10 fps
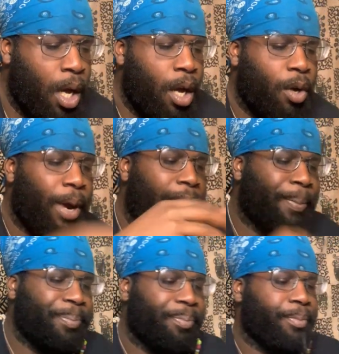Great.
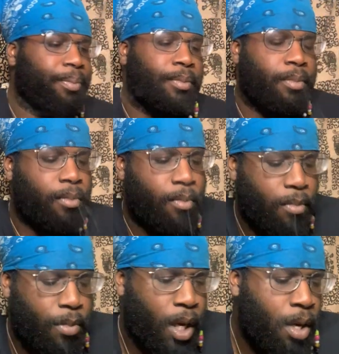
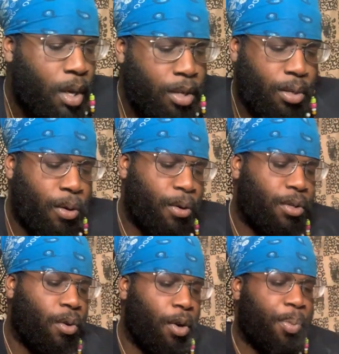So
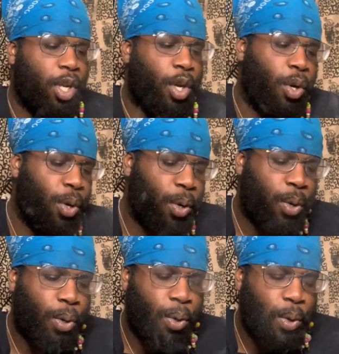
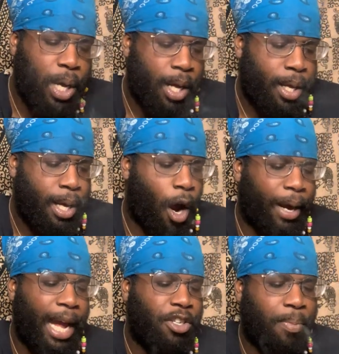Scorpio,
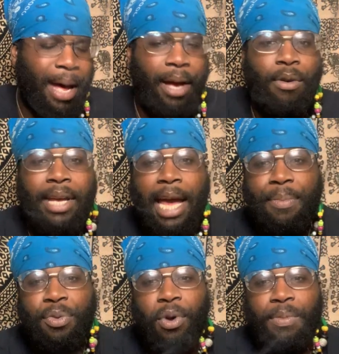Archangel Michael came
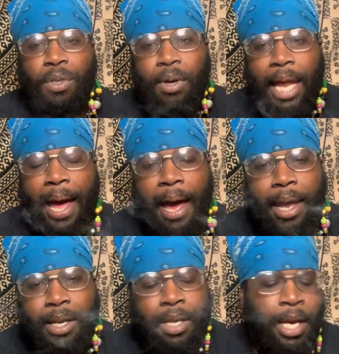through. I'm so
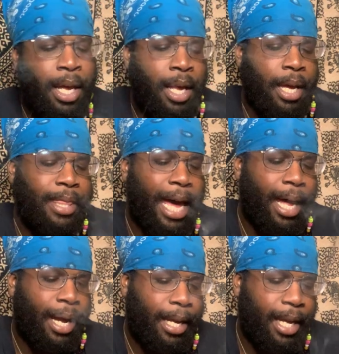glad
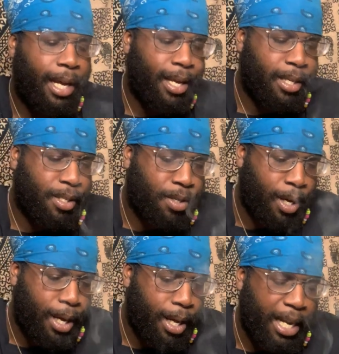that he is
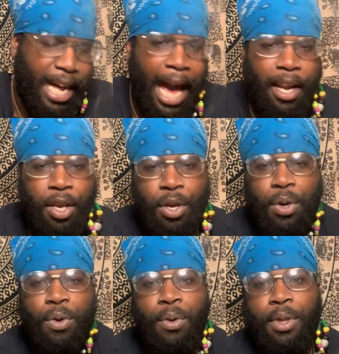guiding
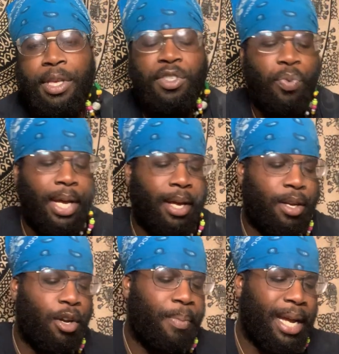you this week.
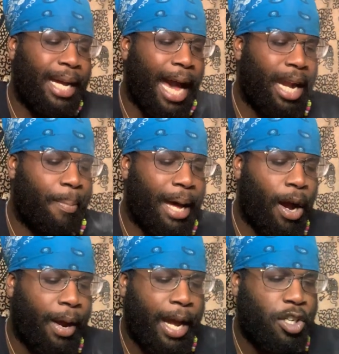You're being guided by
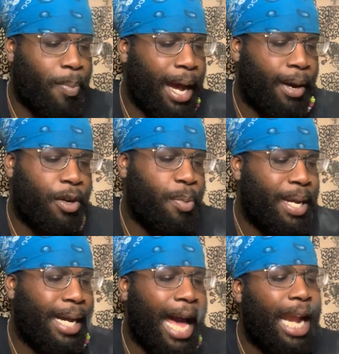Archangel Michael. You're
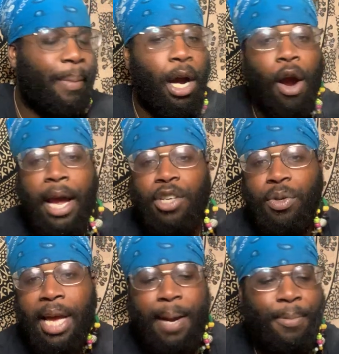being guided by Archangel
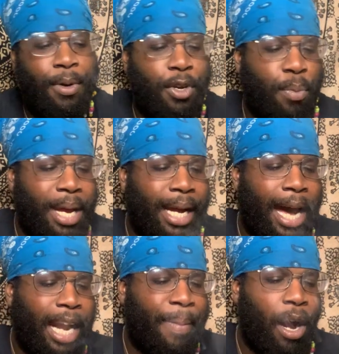Gabriel. You're being
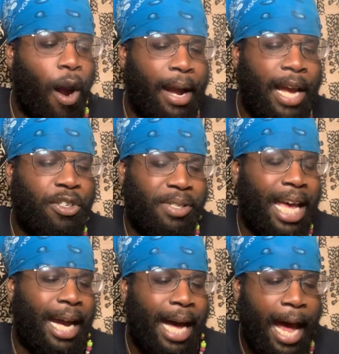guided by Archangel
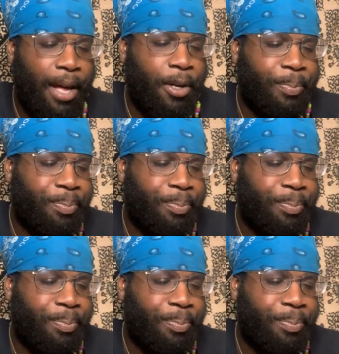Zadkiel.